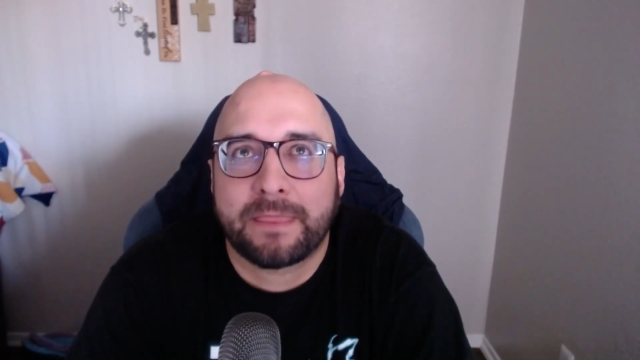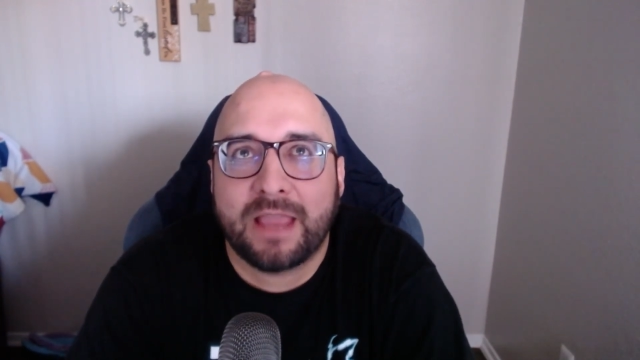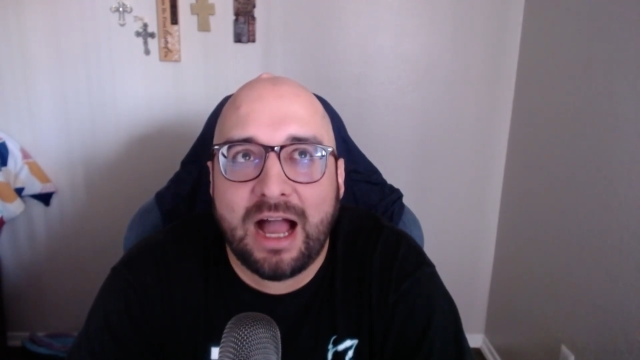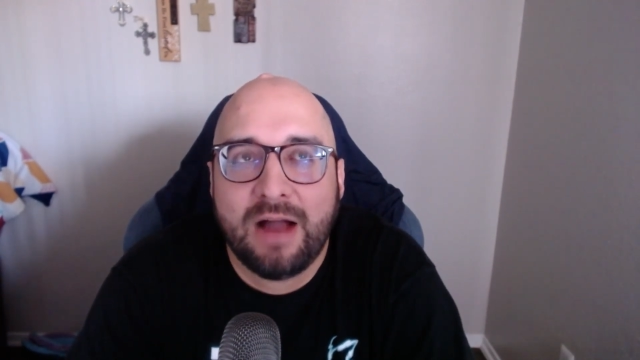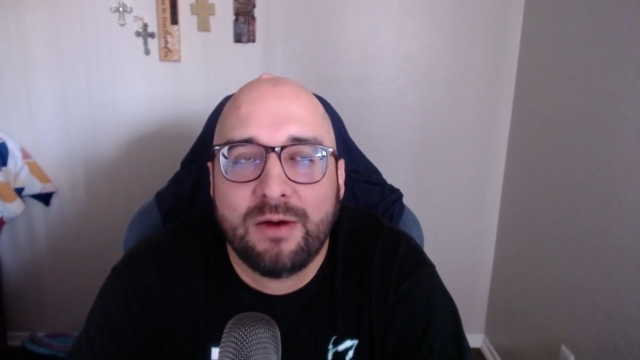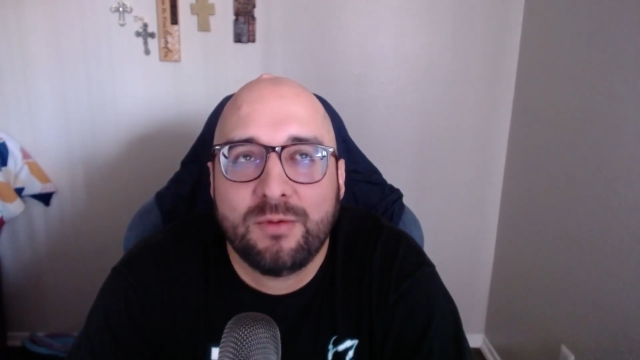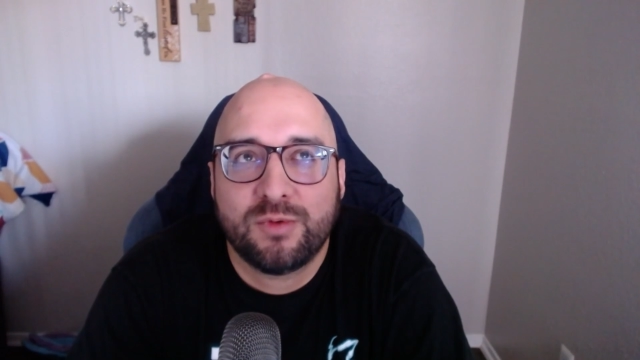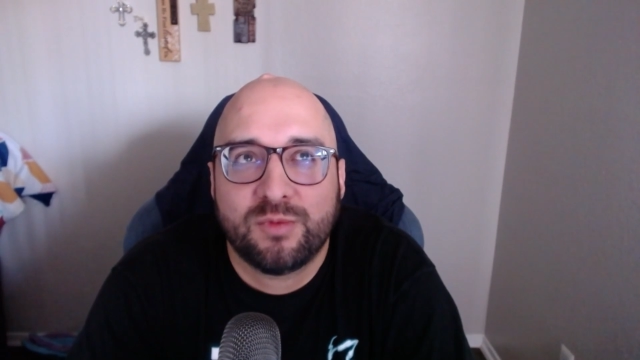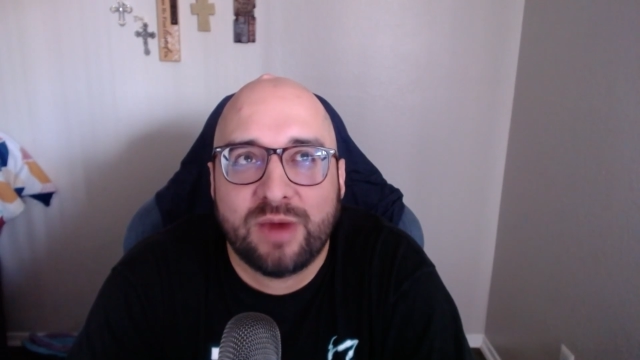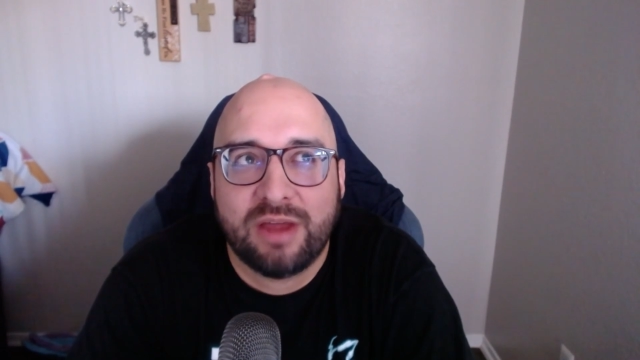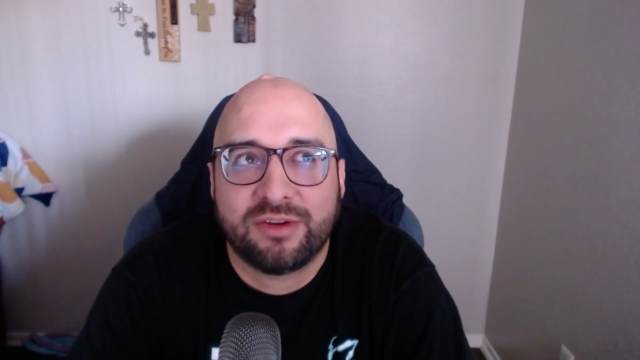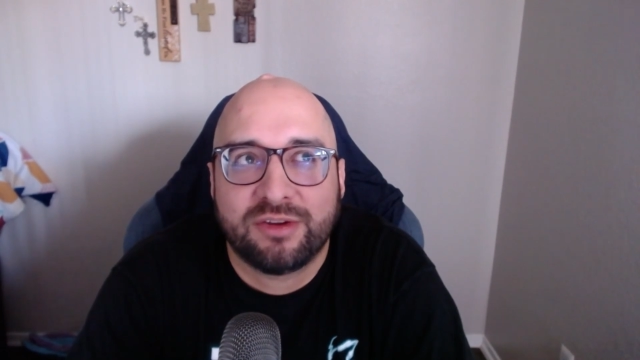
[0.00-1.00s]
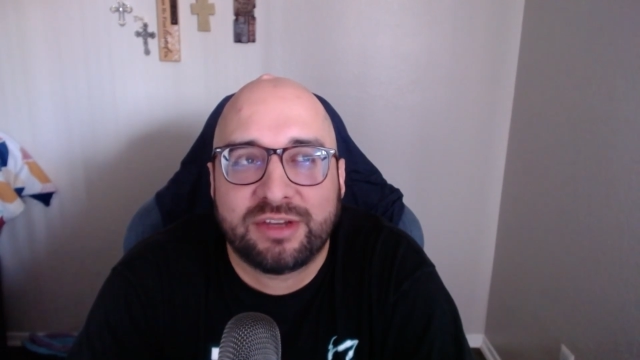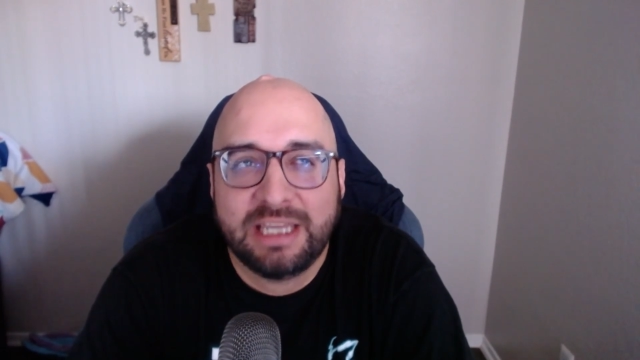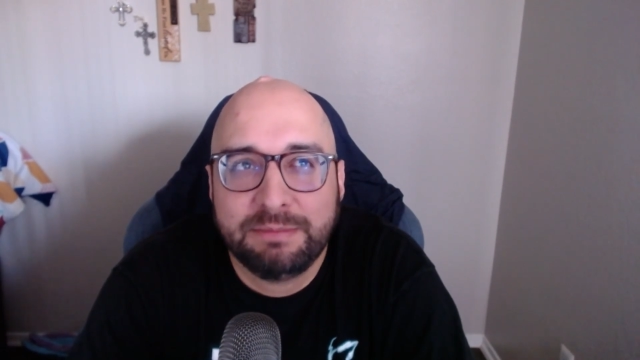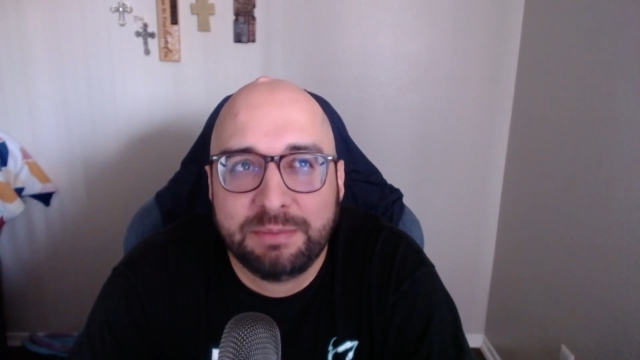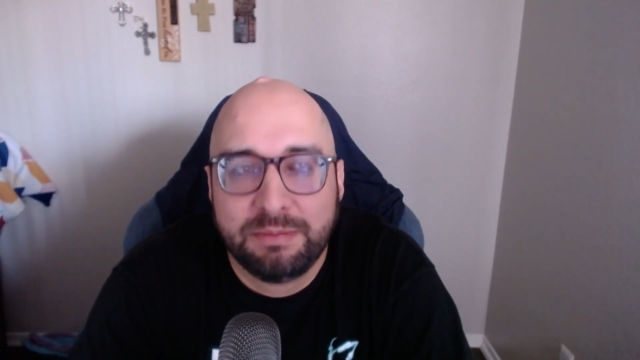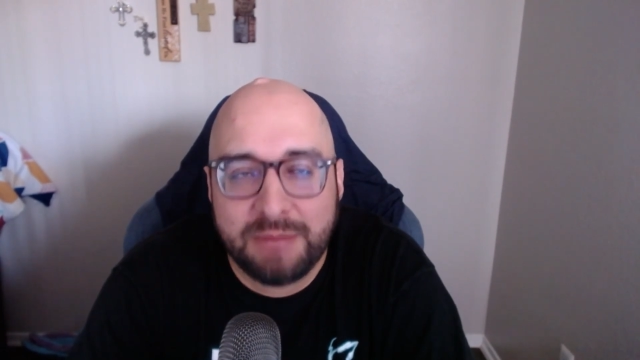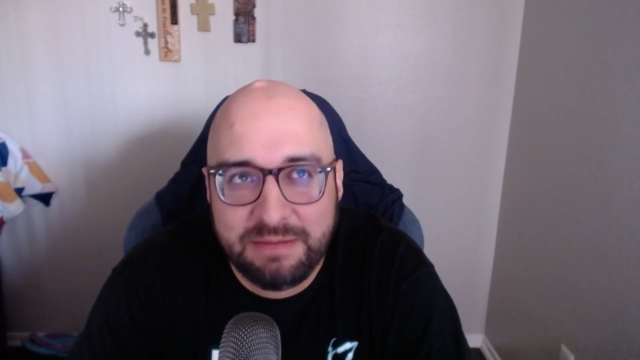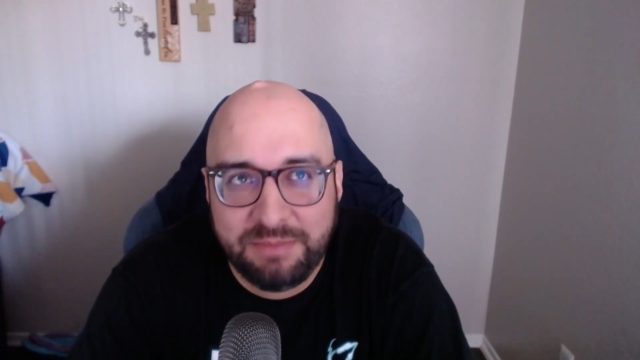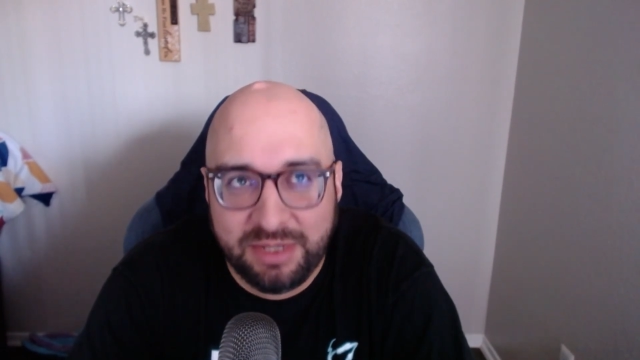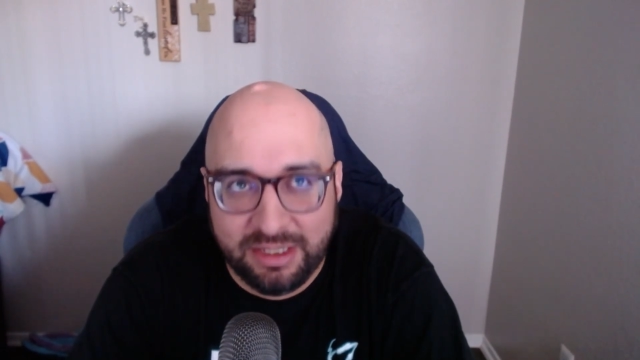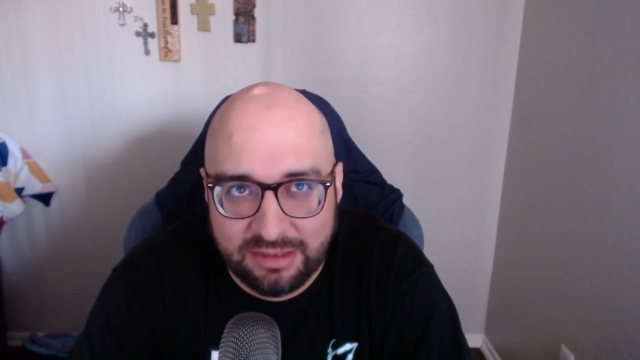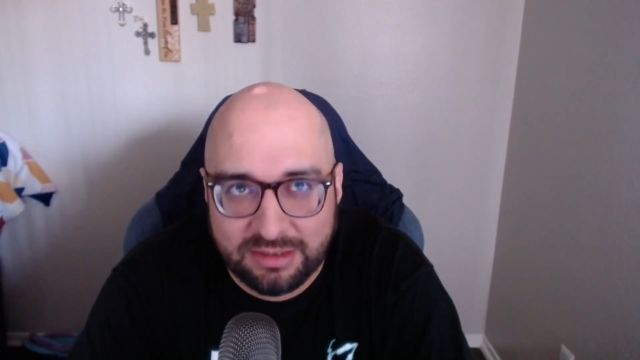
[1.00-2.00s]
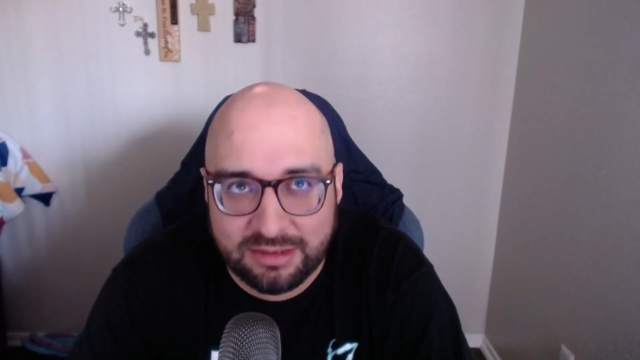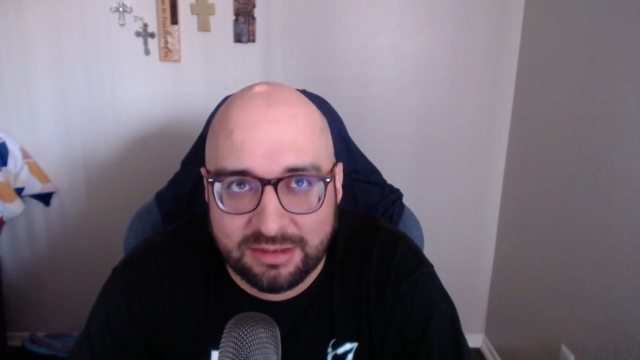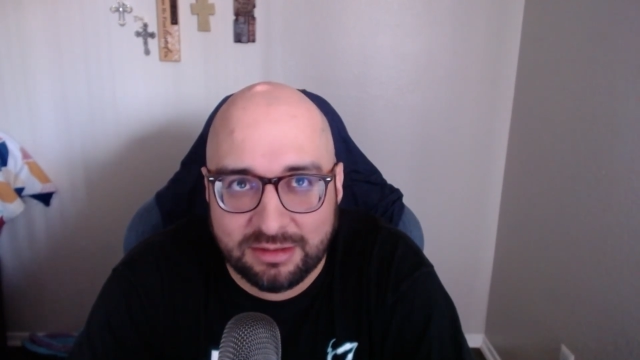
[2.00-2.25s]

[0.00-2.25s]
I would rather keep my peace,